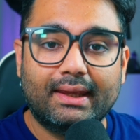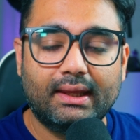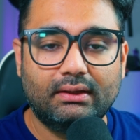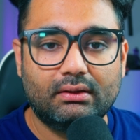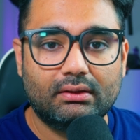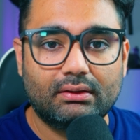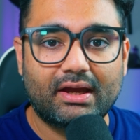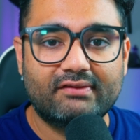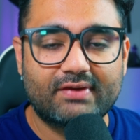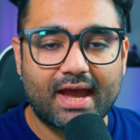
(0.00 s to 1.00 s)
In here,
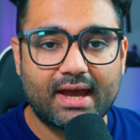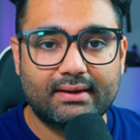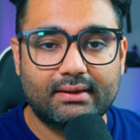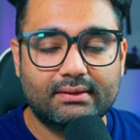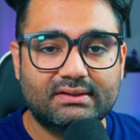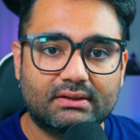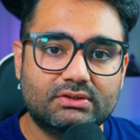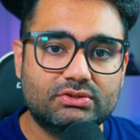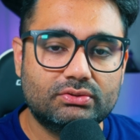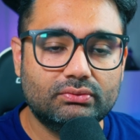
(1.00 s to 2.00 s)
I've added
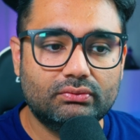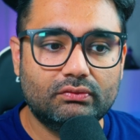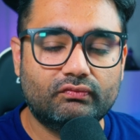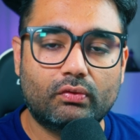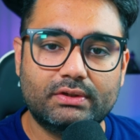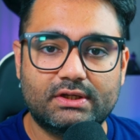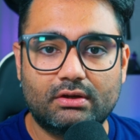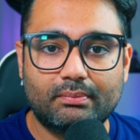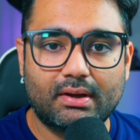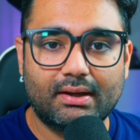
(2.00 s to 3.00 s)
two 4
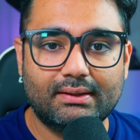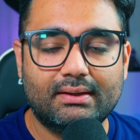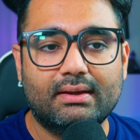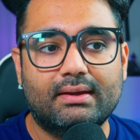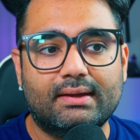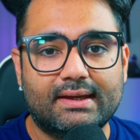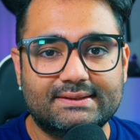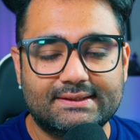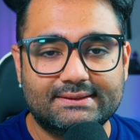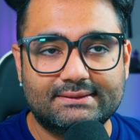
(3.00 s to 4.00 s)
terabyte
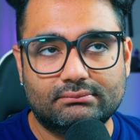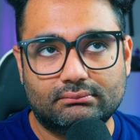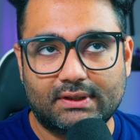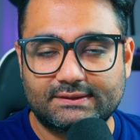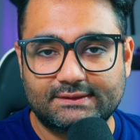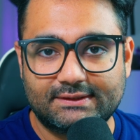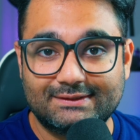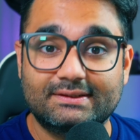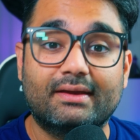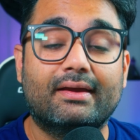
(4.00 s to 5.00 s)

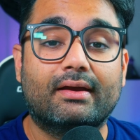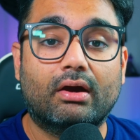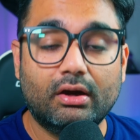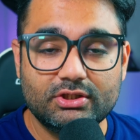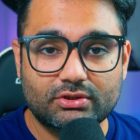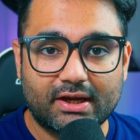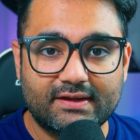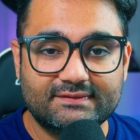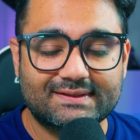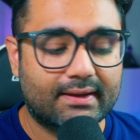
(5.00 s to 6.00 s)
SSDs, hard
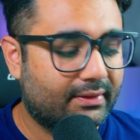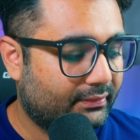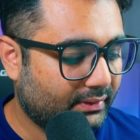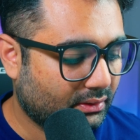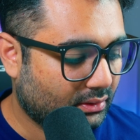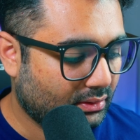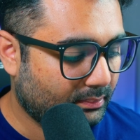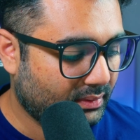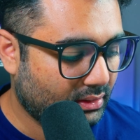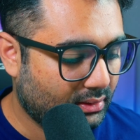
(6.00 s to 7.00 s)
drives that are gonna
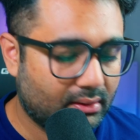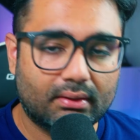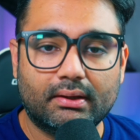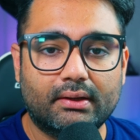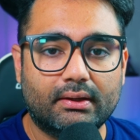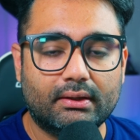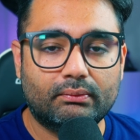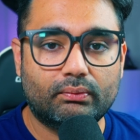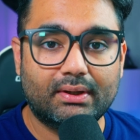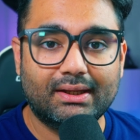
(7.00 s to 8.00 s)
be
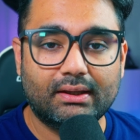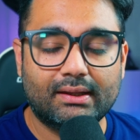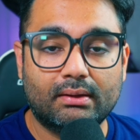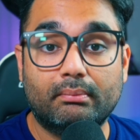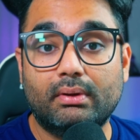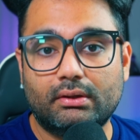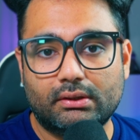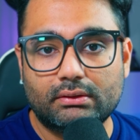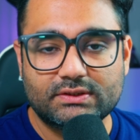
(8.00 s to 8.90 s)
running in a mirror.